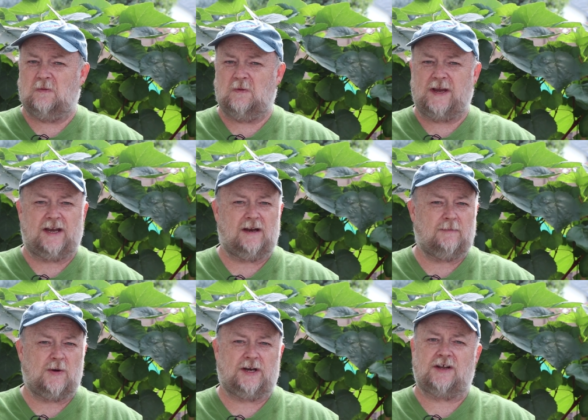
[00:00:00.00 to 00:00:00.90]
We ended up
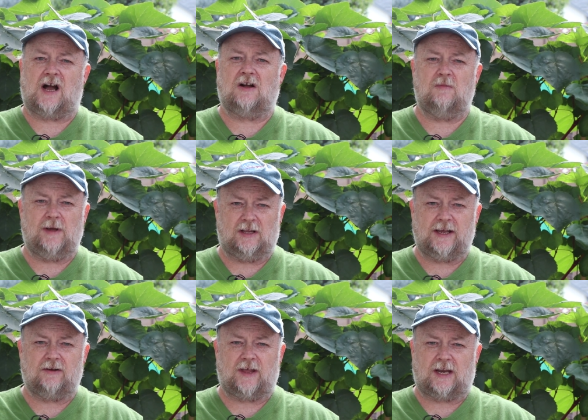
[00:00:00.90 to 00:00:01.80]
going to Taco Bell
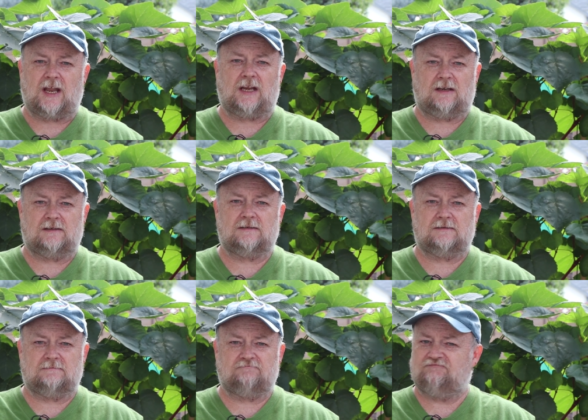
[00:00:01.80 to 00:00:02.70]
later that night.
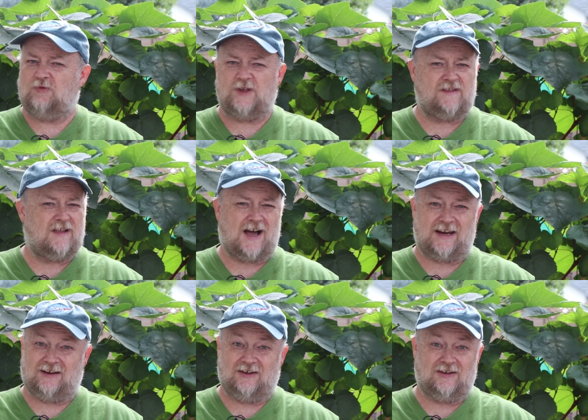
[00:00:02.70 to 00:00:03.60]
Was
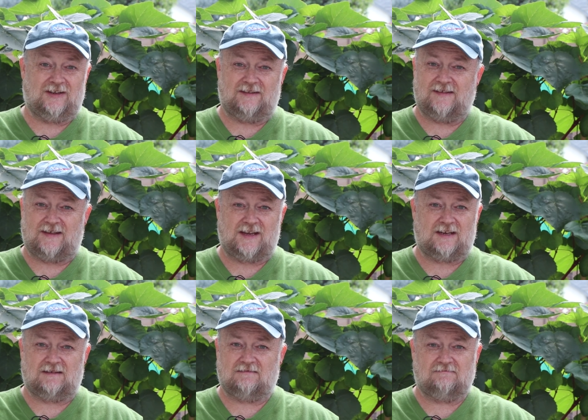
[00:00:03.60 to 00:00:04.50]
not a good scene.